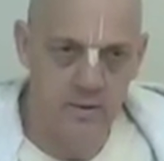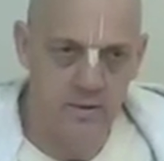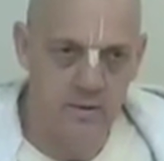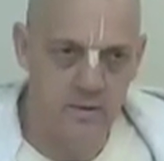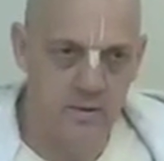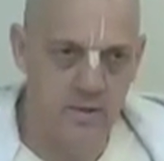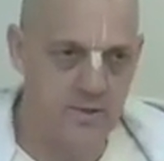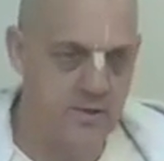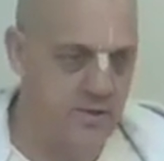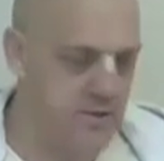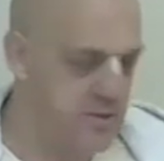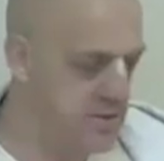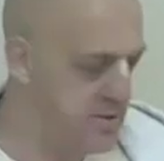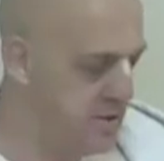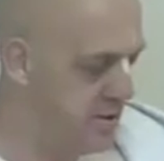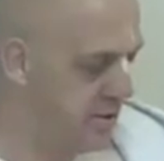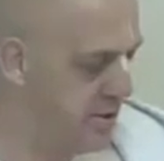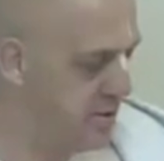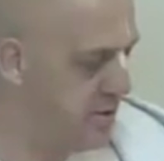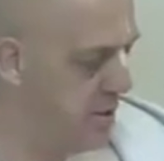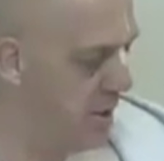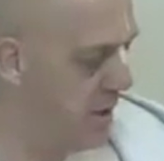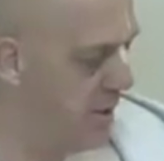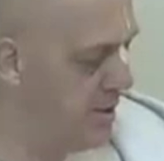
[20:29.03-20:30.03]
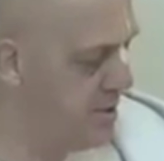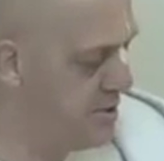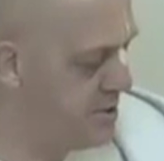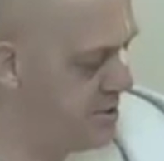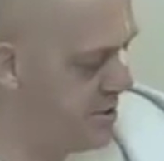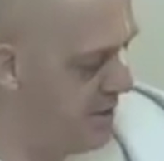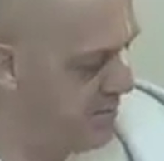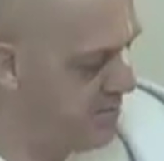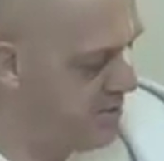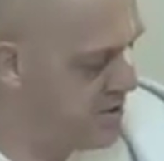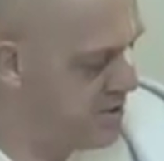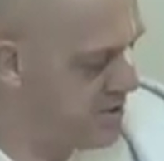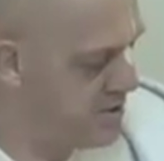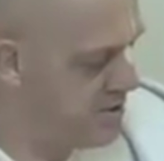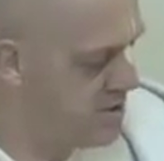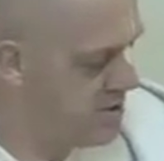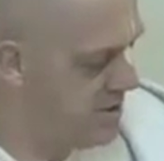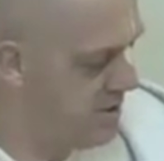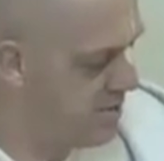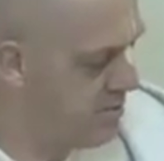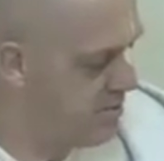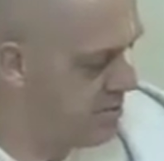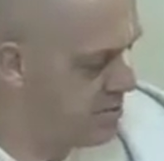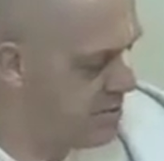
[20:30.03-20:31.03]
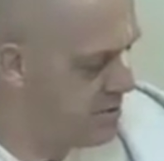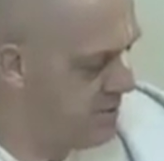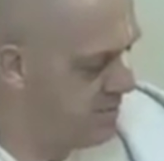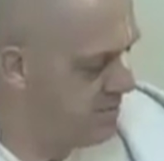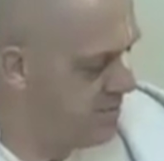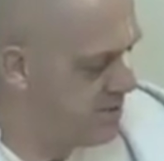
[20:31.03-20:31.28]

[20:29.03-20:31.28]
Right, so it's like 9 gems. There's a central gem.